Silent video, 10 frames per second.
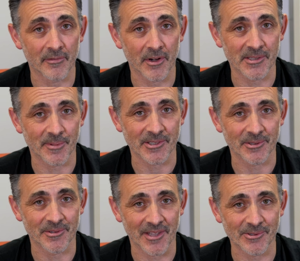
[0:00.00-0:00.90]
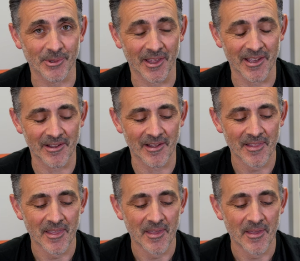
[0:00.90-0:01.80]
very special. That's what they are.
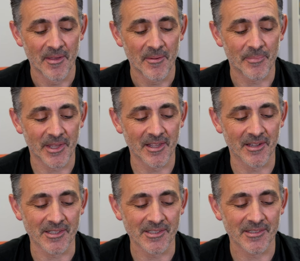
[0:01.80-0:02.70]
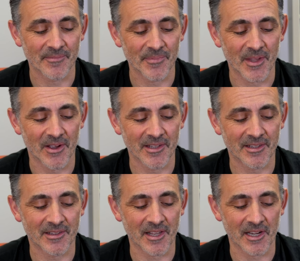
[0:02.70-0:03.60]
Because I've
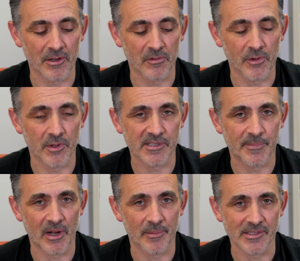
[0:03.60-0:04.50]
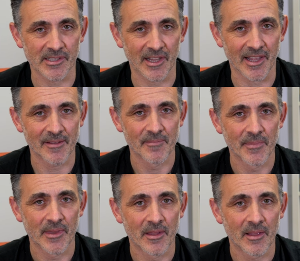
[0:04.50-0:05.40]
done a little few experiments today.
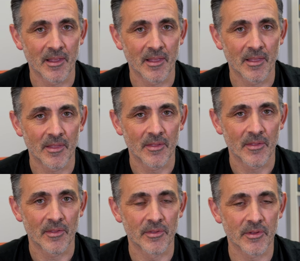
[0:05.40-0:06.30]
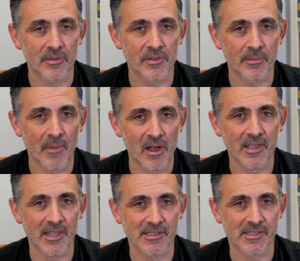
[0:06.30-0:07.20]
The, the
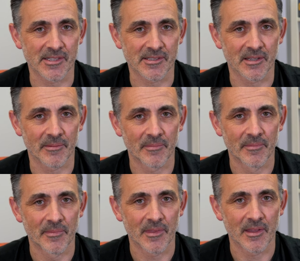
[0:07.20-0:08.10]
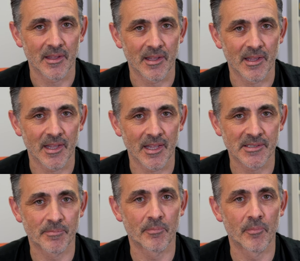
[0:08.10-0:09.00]
marking system is